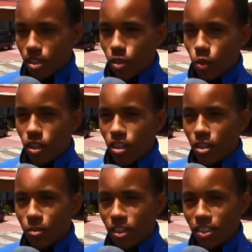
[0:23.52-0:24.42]
Well, our
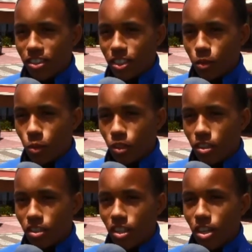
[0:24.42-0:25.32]
mindset
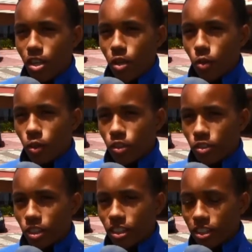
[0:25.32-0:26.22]
was we was
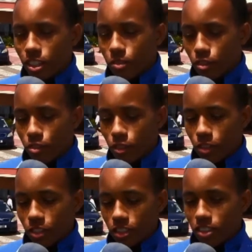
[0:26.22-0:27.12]
really keeping
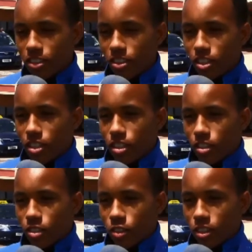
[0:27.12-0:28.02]
focus
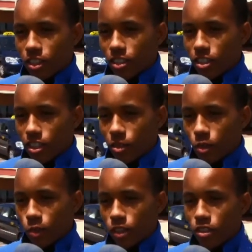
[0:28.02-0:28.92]
during that time
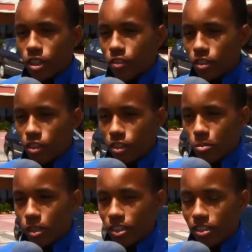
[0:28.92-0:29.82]
where we was traveling through the
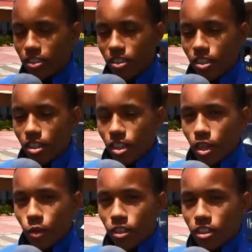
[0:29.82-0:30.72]
bus, and
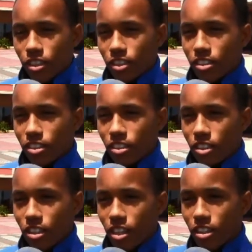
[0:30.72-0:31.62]
we just
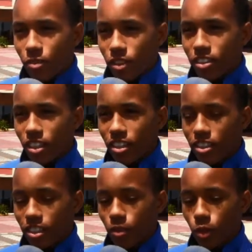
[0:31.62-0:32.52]
had the mentality
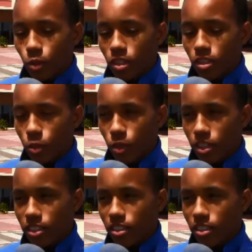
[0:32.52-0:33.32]
that we wanted to win.